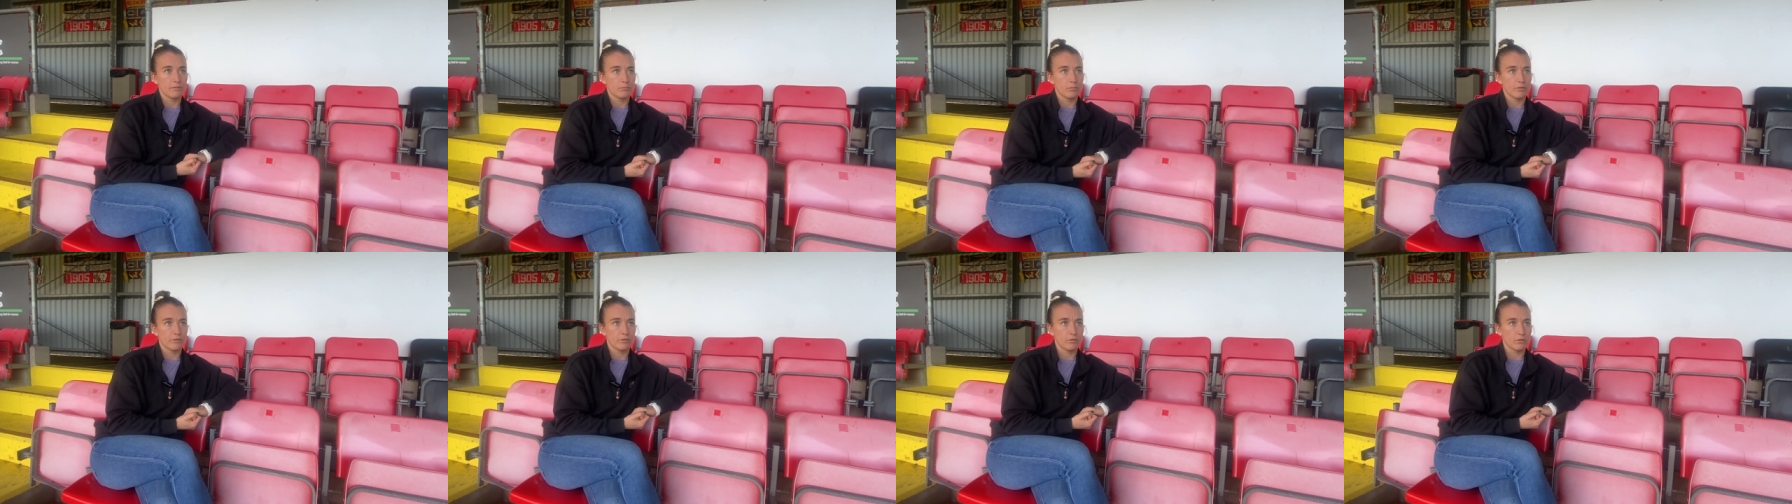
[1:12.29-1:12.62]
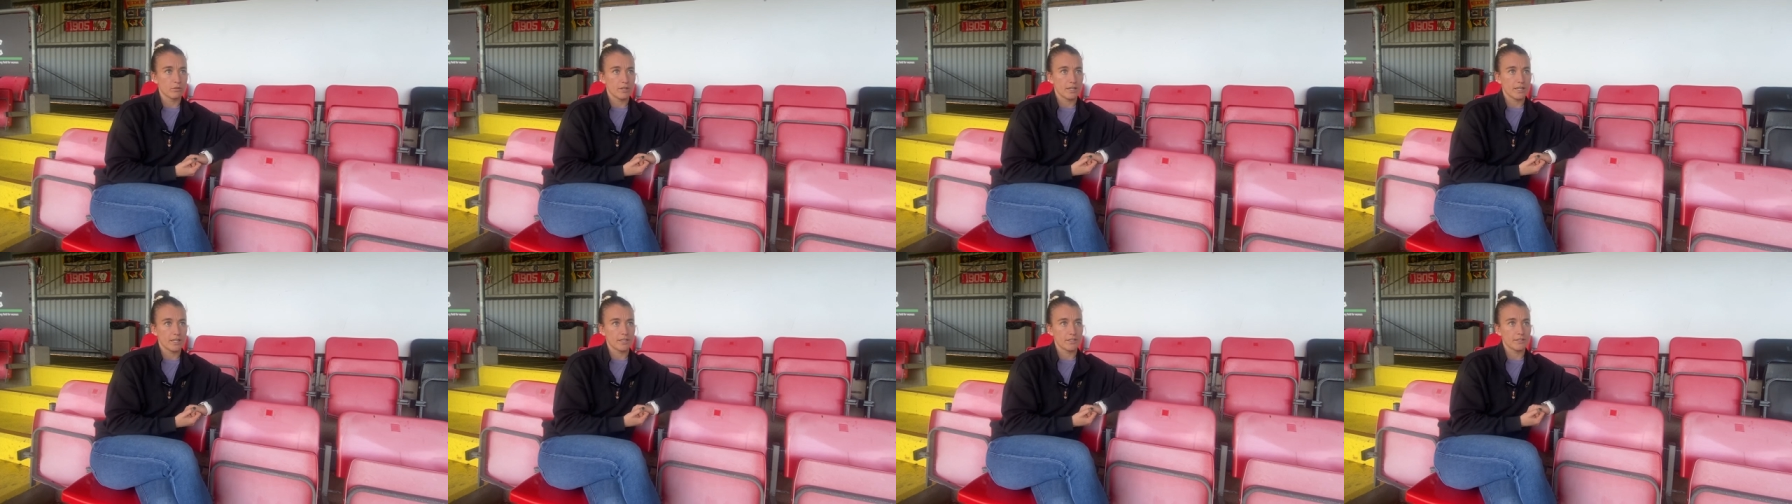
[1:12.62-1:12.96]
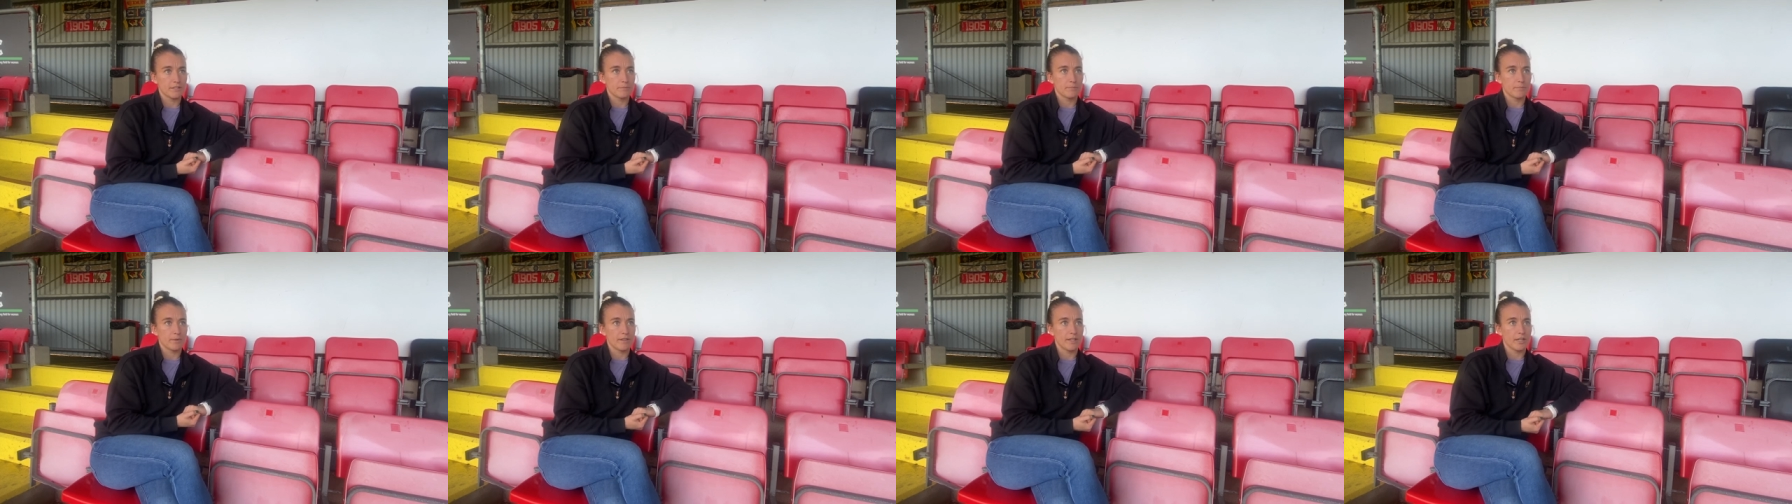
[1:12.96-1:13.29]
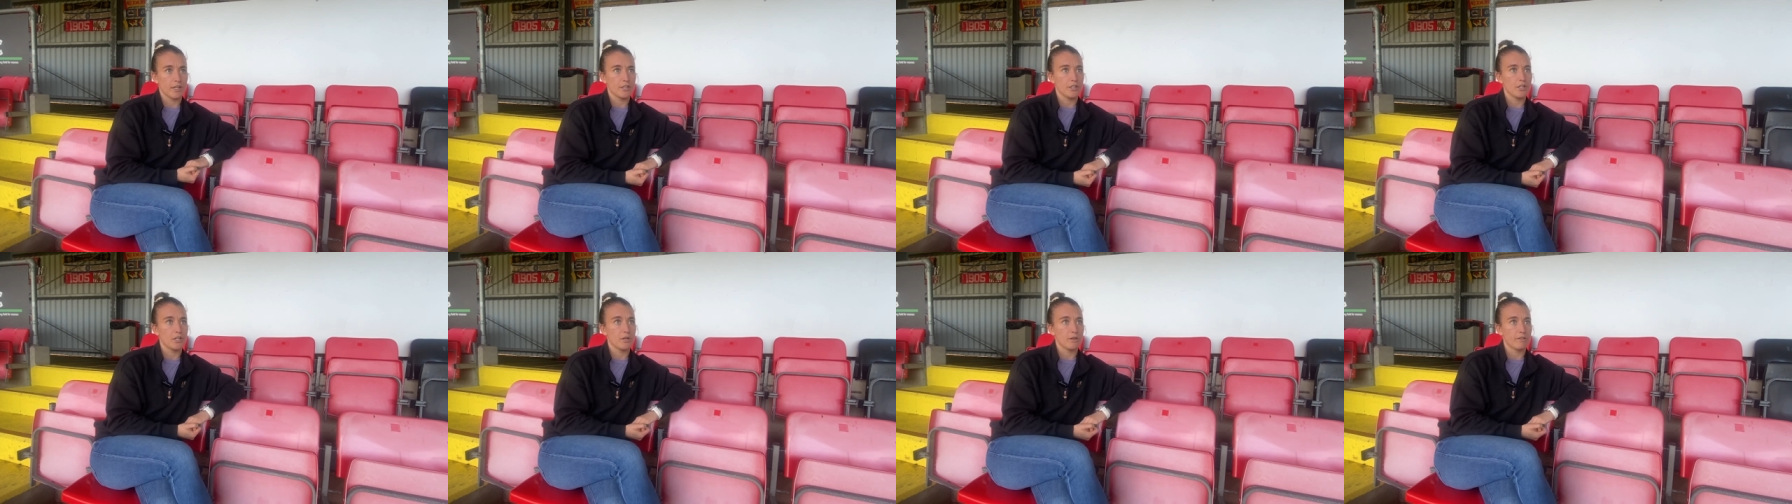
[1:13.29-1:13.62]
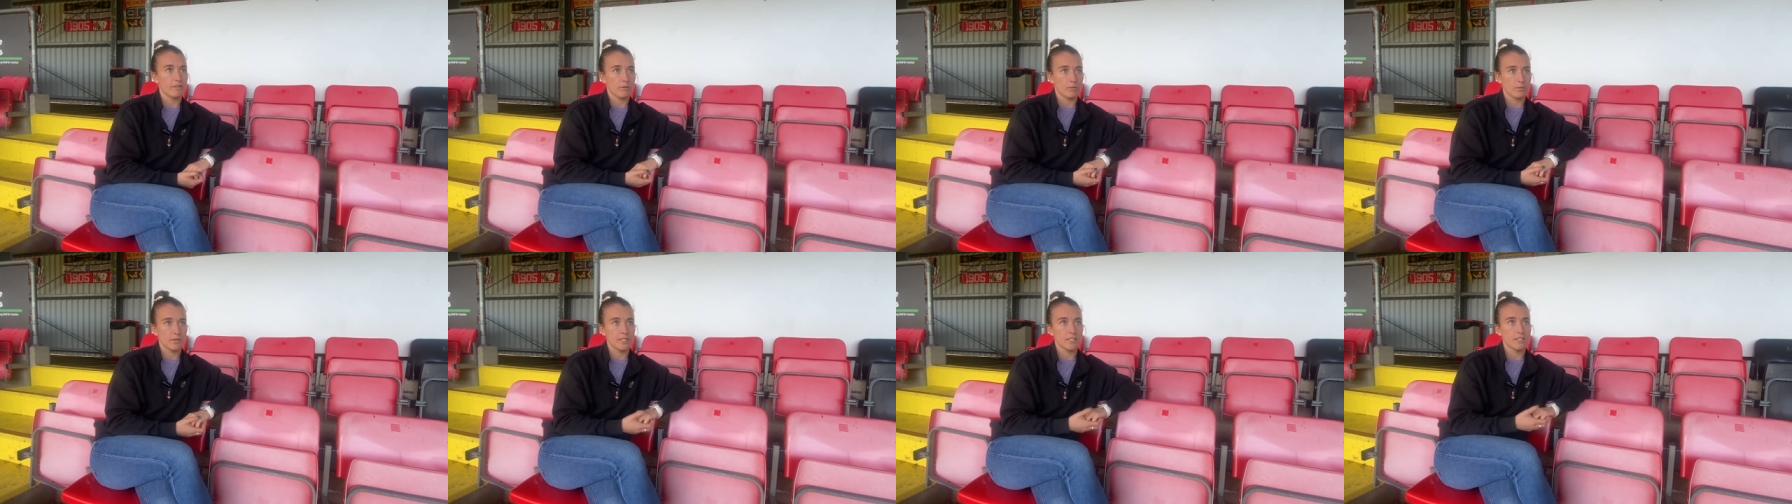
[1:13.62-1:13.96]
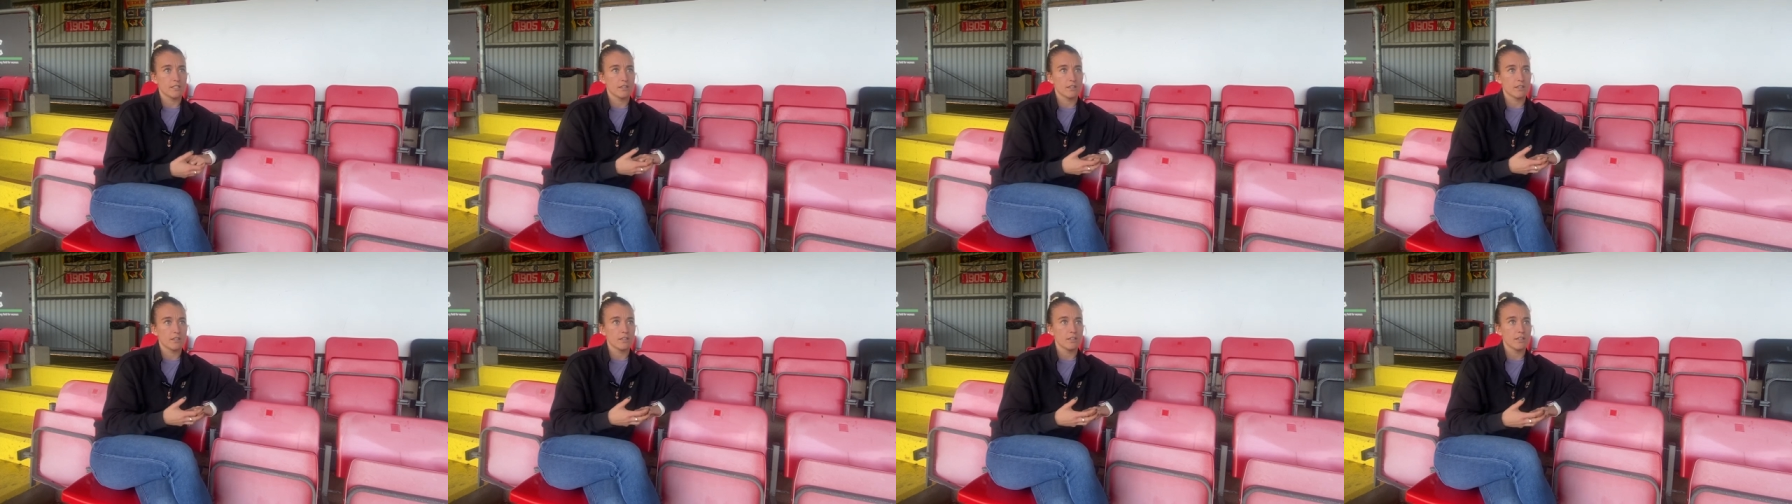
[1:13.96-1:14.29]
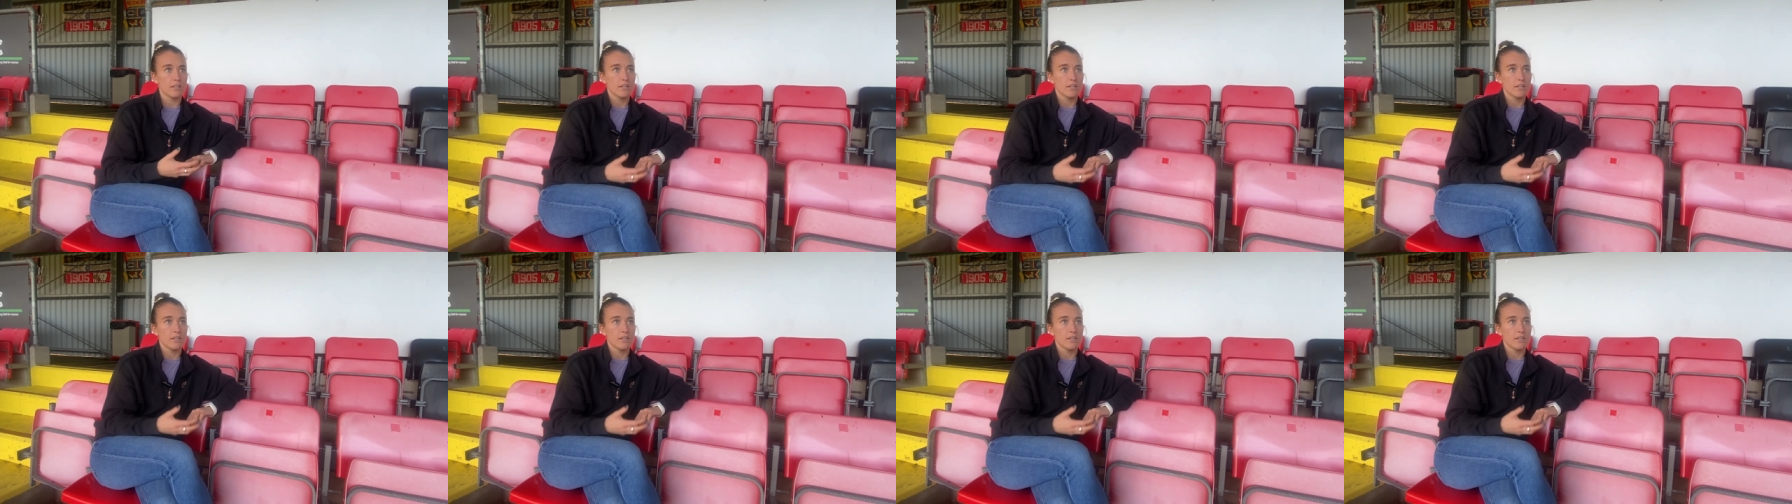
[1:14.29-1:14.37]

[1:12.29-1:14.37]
beforehand, but then I knew if I wanted to